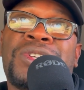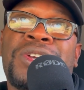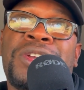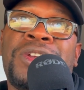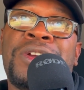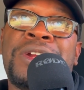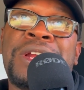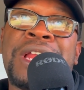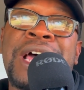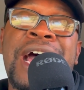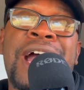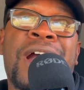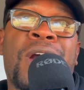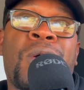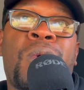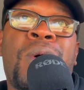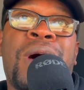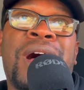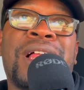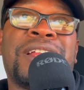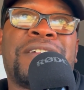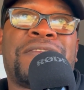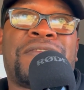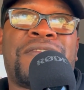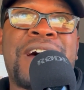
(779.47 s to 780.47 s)
or you're not
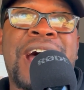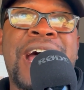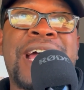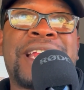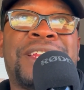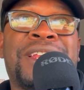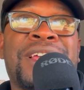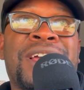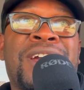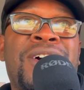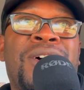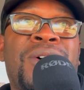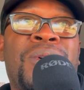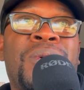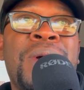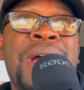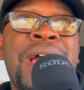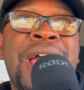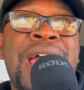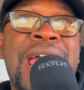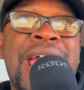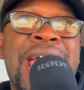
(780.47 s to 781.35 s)
qualified to go